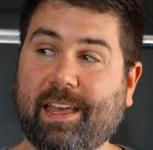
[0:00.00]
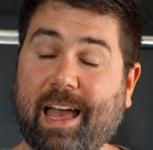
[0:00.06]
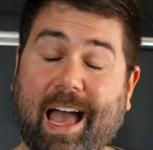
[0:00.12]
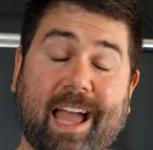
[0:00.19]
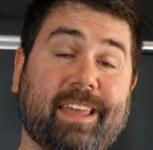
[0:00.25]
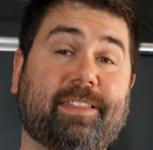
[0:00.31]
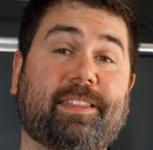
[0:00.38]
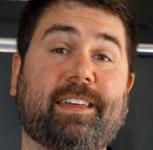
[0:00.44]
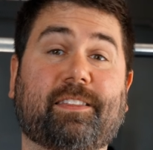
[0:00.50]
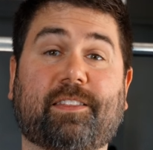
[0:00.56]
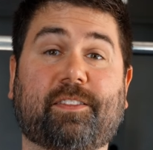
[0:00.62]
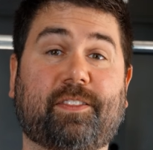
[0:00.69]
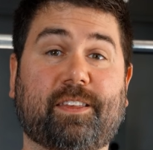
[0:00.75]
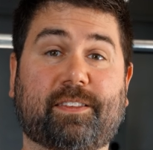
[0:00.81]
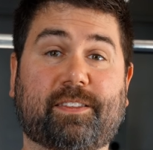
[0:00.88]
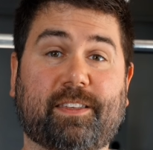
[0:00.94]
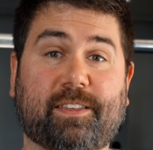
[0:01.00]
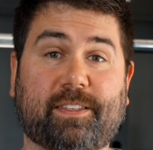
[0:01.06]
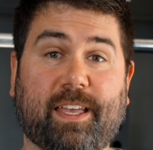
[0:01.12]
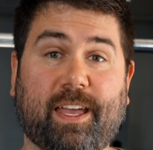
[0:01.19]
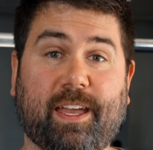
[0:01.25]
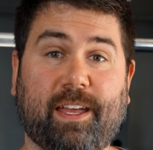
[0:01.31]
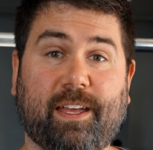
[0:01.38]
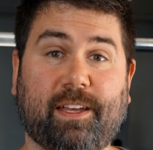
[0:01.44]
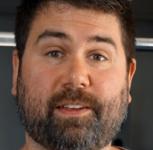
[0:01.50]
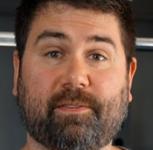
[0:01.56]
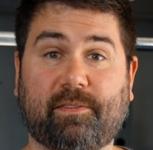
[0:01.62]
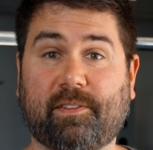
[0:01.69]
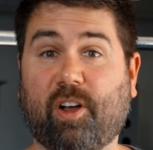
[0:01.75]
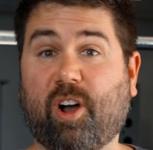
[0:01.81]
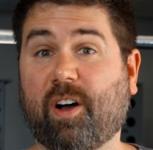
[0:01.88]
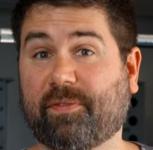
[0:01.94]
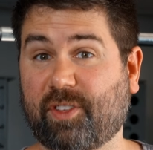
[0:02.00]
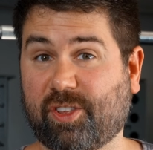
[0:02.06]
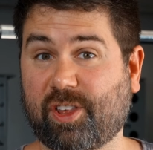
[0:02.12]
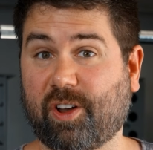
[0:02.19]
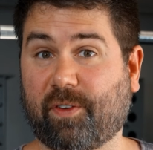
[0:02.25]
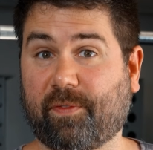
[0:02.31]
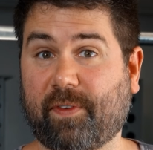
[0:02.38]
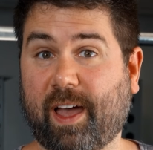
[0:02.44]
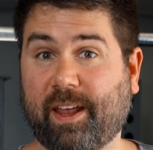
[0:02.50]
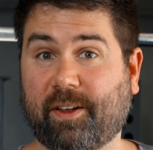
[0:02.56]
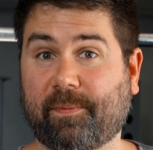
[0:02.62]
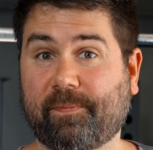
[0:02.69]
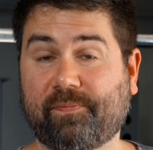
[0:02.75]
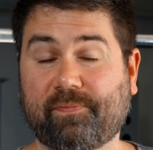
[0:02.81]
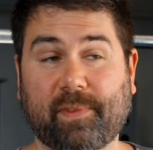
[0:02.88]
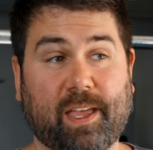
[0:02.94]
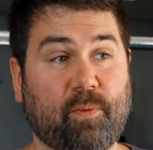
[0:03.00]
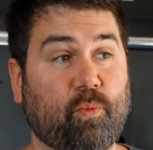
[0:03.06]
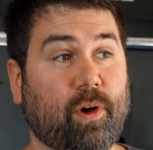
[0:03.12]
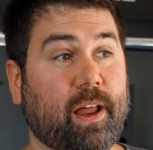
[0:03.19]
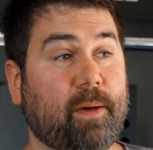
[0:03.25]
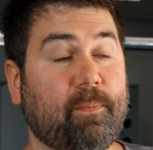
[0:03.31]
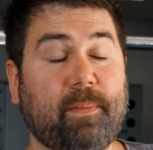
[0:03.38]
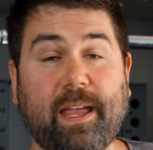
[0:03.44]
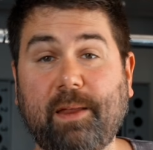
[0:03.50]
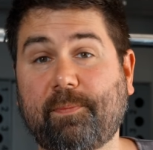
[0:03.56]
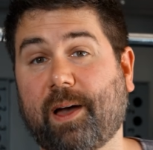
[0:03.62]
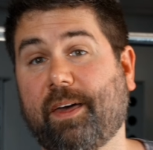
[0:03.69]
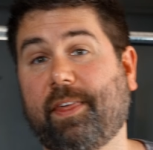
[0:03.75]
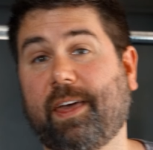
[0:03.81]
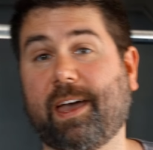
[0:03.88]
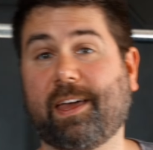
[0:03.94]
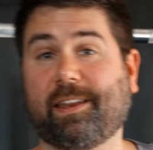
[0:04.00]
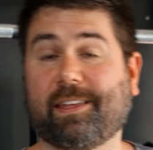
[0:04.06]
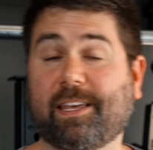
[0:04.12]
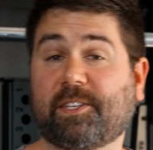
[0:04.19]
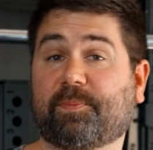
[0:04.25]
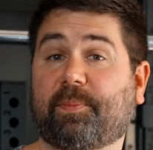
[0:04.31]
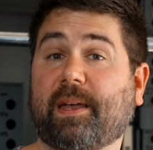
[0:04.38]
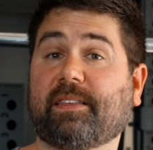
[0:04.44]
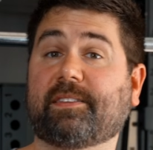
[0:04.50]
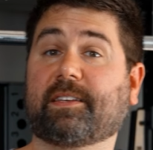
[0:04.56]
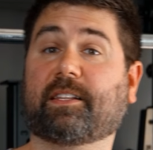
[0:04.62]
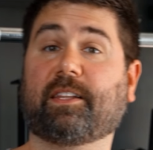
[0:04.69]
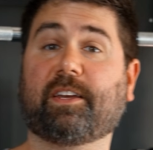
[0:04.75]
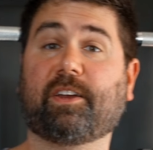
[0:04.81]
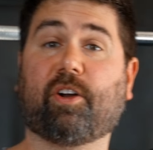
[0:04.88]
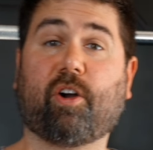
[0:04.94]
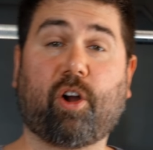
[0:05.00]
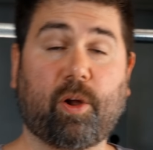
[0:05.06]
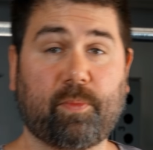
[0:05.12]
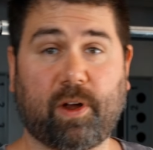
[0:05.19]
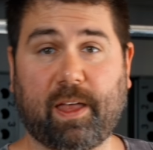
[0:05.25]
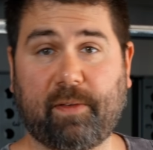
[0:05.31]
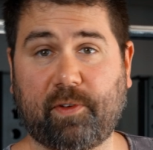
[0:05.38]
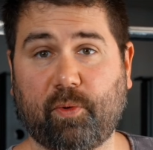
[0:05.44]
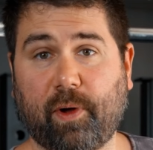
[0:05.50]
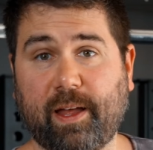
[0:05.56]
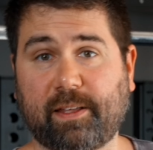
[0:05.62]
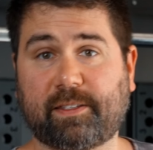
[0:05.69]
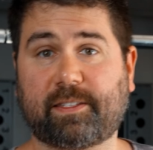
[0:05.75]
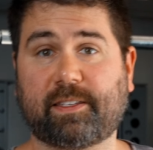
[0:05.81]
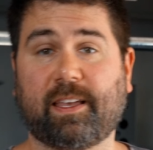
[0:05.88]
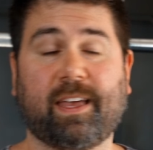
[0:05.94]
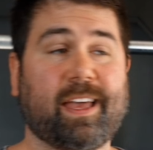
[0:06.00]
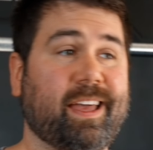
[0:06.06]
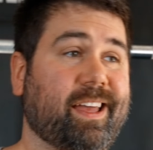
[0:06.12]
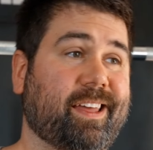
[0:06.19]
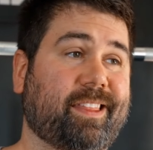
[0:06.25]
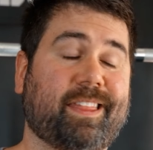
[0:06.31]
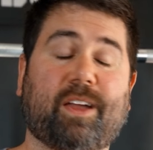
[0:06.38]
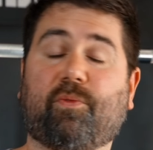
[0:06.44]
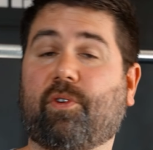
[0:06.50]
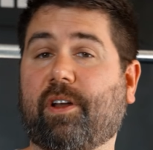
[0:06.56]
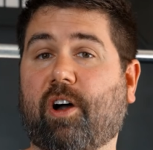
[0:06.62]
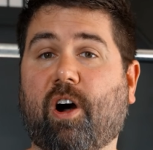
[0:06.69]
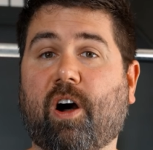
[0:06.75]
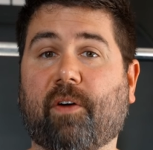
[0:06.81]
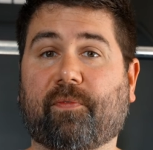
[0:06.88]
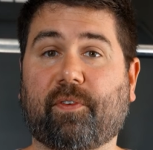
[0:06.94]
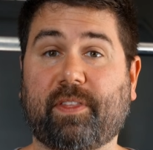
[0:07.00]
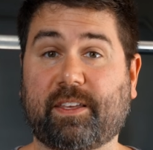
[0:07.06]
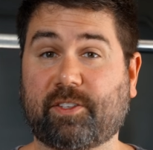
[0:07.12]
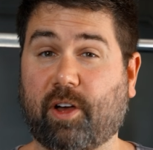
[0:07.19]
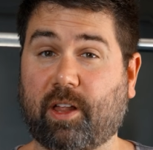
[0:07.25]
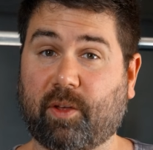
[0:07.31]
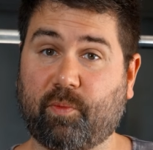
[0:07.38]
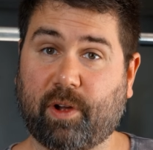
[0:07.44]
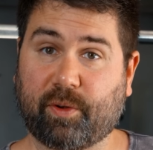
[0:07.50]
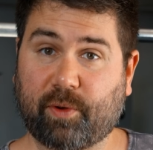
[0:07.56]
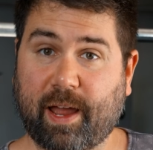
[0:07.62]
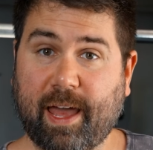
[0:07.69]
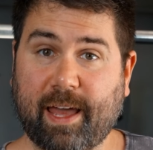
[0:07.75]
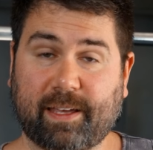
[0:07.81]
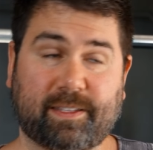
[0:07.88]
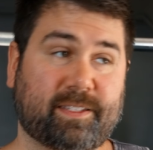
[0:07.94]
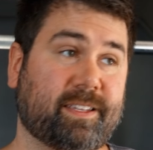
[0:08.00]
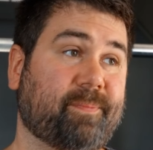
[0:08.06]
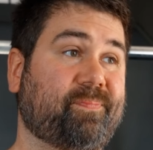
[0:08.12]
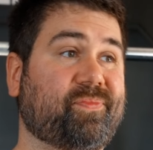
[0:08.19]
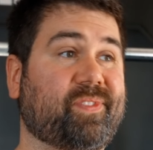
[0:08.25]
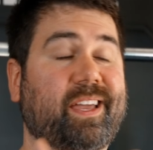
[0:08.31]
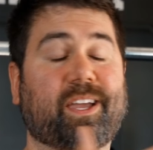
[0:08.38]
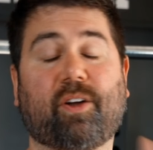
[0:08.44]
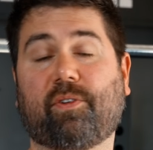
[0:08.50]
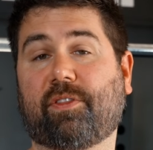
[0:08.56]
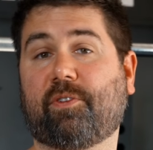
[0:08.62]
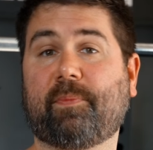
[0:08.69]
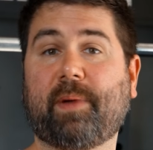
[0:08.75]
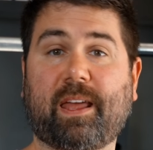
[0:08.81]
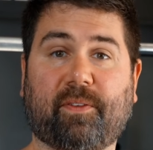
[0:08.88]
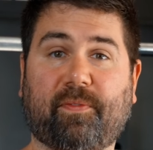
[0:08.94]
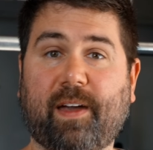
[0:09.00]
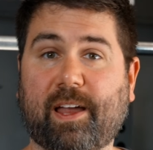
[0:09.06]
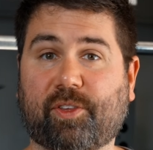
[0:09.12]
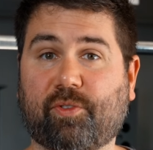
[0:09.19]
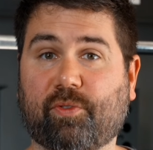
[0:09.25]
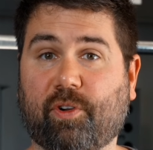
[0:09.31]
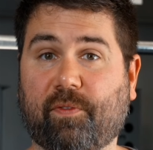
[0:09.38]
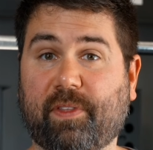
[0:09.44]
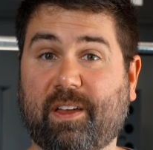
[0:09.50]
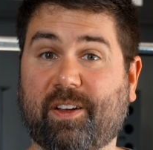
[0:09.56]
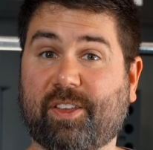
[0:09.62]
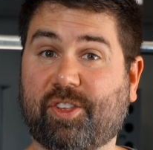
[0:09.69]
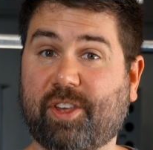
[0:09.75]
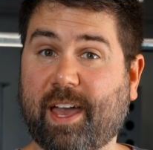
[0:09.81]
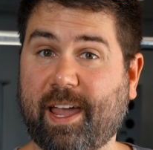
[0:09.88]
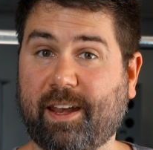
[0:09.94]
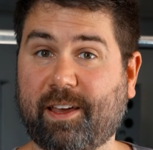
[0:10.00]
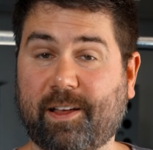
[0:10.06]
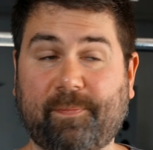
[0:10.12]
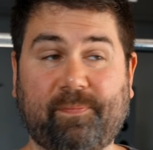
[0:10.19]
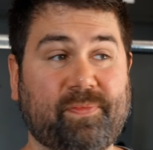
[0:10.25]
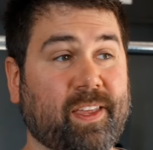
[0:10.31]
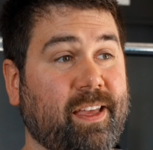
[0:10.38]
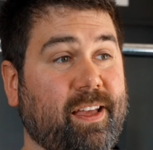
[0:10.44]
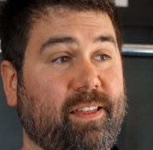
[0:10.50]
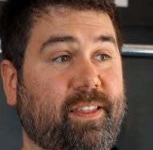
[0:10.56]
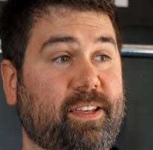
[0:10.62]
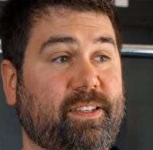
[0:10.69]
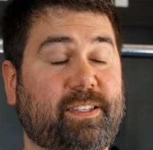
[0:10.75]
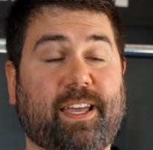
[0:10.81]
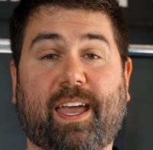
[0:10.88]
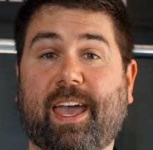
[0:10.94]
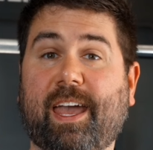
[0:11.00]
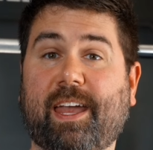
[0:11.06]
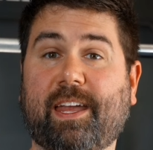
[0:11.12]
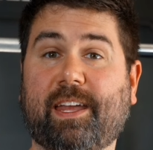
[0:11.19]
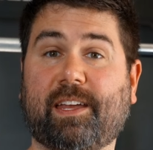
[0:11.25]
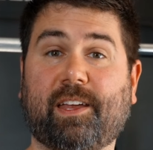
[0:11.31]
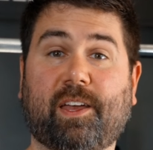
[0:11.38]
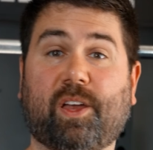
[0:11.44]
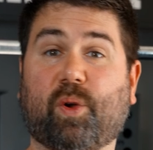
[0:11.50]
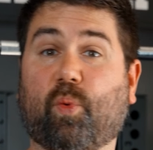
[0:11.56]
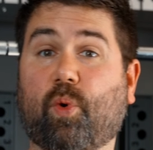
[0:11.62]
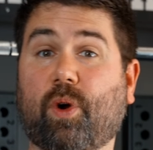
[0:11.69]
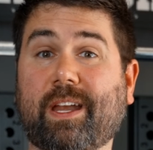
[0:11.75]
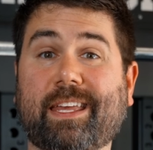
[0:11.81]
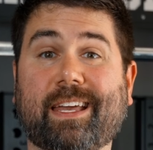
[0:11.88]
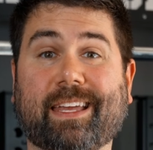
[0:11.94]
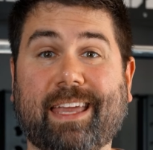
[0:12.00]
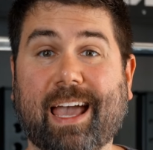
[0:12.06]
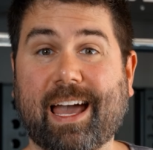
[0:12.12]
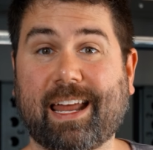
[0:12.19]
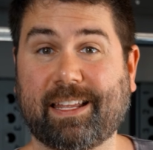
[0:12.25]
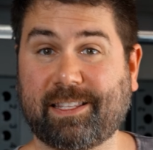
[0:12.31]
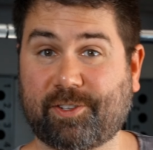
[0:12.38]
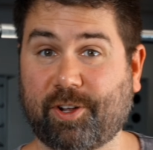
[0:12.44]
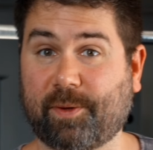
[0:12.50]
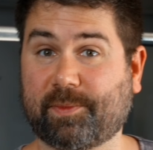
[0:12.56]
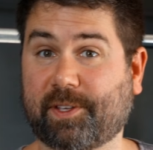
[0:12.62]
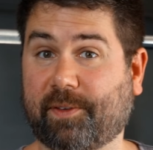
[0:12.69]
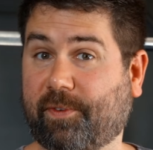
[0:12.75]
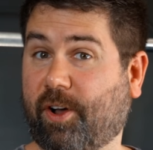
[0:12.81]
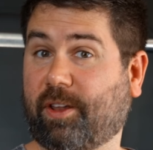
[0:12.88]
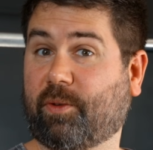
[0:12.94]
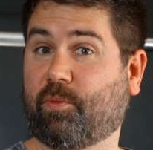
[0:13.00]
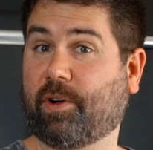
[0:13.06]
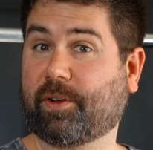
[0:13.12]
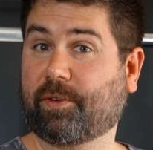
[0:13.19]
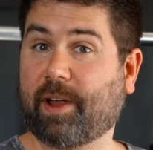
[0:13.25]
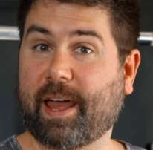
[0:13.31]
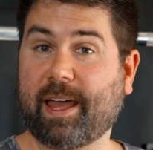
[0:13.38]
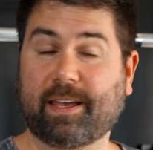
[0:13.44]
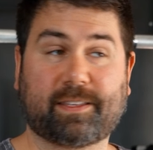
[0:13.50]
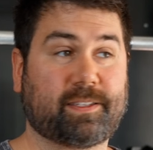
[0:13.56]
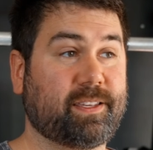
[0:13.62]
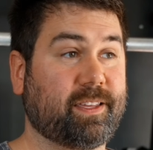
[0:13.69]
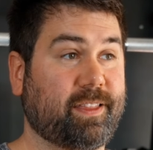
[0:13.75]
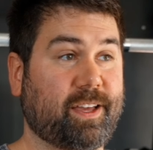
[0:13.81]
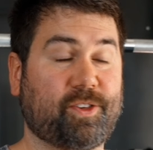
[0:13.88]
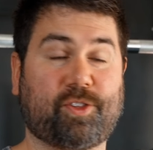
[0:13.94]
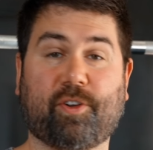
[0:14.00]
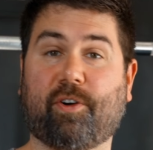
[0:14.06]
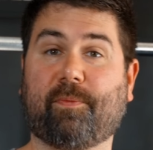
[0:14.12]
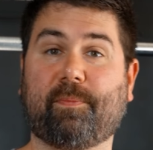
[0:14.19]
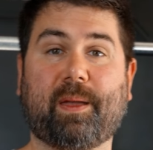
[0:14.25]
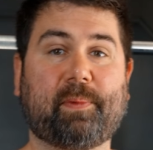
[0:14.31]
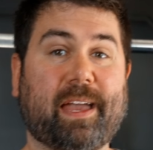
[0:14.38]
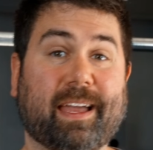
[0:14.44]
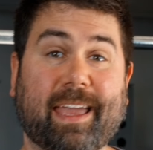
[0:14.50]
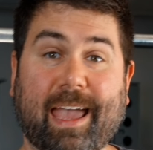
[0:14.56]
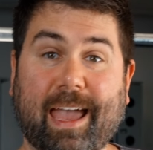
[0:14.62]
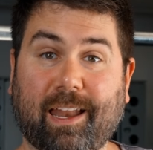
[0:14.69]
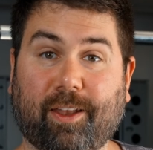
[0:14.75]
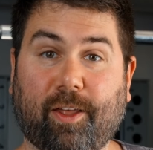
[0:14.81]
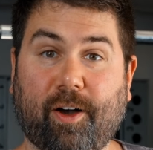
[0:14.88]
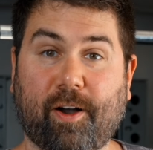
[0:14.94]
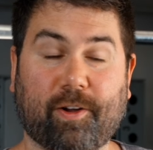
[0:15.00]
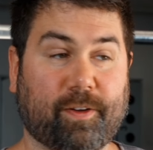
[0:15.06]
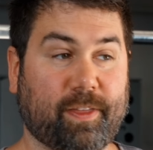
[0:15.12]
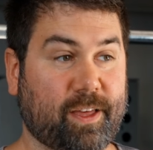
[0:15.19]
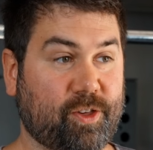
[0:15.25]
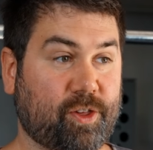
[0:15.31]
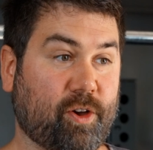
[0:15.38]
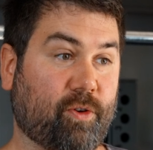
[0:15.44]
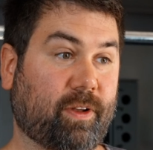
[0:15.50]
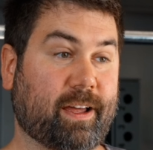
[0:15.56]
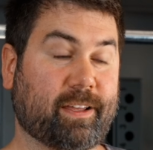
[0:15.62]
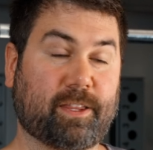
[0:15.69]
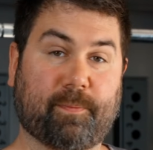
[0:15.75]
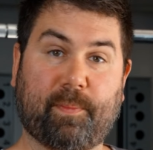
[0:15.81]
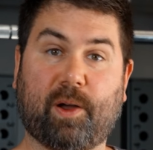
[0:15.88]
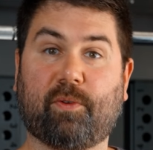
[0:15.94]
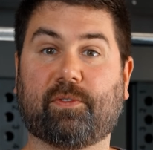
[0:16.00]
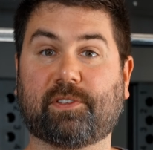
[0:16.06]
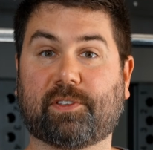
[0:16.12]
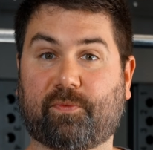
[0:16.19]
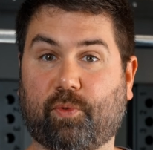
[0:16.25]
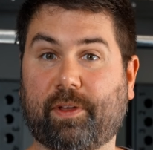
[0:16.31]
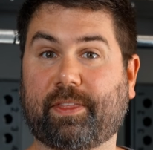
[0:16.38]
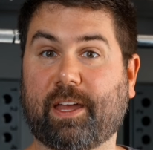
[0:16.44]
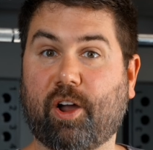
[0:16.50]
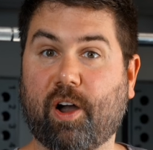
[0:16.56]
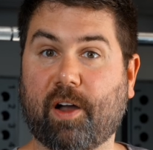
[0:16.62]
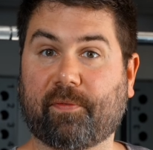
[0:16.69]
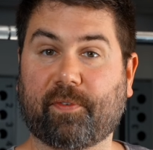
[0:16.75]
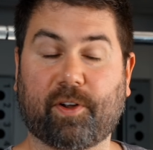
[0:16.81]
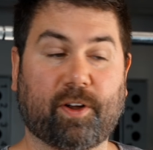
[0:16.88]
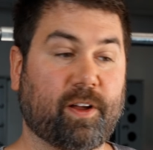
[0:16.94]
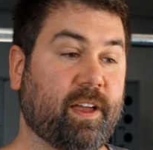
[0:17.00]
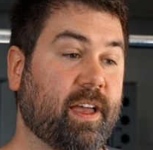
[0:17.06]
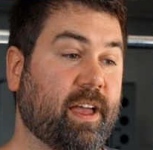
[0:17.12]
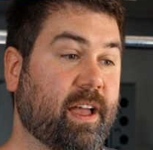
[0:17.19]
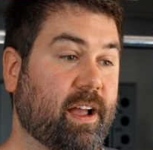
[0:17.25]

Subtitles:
I think that this is a off-the-shelf item. And what I mean by that is basically Harbor Heavyweights, they want to offer these all-in-one racks. They go to their manufacturer over there in China. They say, hey, what do you got in terms of all-in-one racks? They show them maybe a catalog or they show like the bones of what they offer.